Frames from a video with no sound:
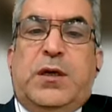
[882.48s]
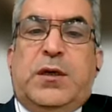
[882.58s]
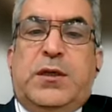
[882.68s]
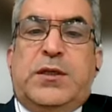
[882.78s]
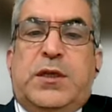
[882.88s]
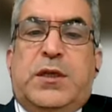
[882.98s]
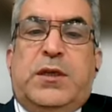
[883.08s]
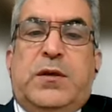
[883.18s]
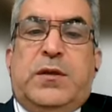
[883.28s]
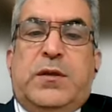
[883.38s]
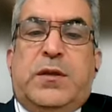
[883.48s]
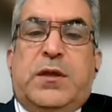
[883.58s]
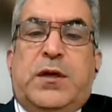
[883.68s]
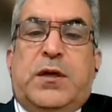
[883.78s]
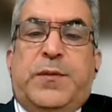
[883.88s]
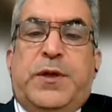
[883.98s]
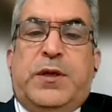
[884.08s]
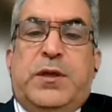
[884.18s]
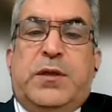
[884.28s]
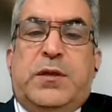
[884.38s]
recently there are
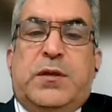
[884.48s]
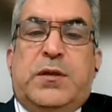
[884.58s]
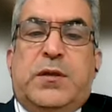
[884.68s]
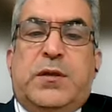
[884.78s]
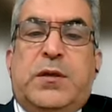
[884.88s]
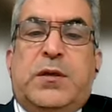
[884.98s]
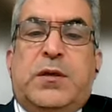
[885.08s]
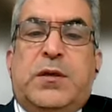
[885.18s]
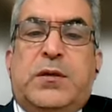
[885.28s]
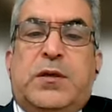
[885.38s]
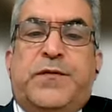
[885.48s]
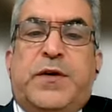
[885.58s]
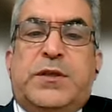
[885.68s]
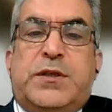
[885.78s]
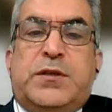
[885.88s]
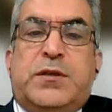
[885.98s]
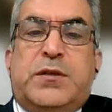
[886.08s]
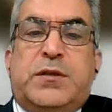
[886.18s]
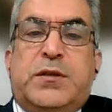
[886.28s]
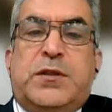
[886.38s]
many
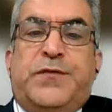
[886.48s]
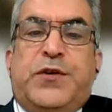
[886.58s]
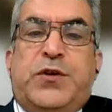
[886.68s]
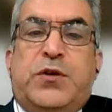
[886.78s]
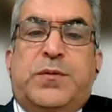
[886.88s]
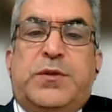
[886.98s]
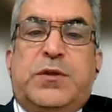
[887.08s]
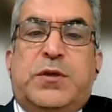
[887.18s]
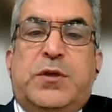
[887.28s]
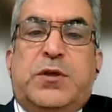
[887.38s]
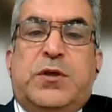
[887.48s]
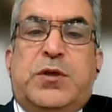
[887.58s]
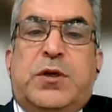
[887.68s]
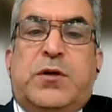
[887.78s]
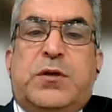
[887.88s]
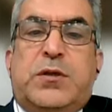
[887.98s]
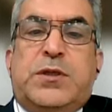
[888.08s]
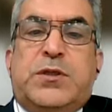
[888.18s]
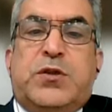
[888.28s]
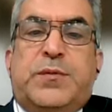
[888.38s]
devices developed or
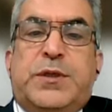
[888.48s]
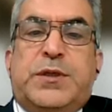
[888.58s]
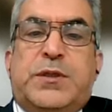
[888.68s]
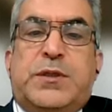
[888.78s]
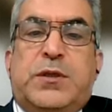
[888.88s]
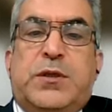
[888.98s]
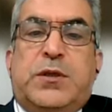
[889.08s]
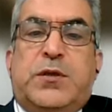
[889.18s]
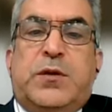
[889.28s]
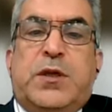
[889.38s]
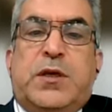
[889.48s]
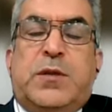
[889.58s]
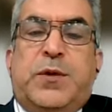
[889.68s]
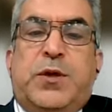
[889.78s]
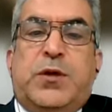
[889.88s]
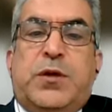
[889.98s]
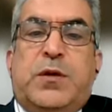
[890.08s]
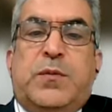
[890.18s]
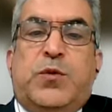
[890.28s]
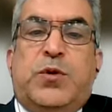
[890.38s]
instruments that make
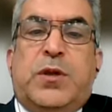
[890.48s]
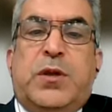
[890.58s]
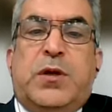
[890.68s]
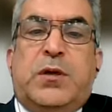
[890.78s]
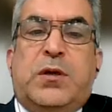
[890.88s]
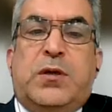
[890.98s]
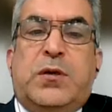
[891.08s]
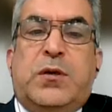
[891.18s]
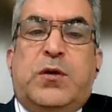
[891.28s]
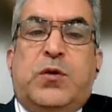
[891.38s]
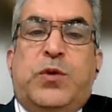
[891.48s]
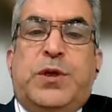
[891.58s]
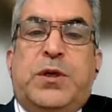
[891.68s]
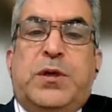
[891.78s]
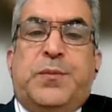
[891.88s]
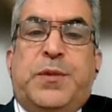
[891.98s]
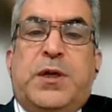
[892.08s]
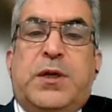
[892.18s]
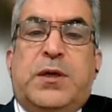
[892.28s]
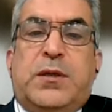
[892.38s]
more than one
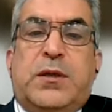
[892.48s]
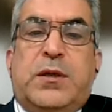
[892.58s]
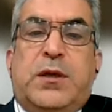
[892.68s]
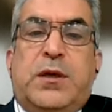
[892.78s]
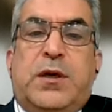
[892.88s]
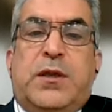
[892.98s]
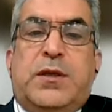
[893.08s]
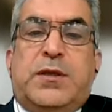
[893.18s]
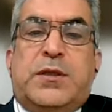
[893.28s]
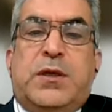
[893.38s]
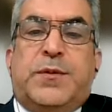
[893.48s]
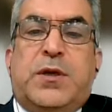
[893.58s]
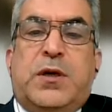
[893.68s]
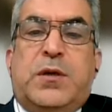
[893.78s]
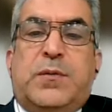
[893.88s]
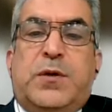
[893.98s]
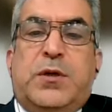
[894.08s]
blade at the same time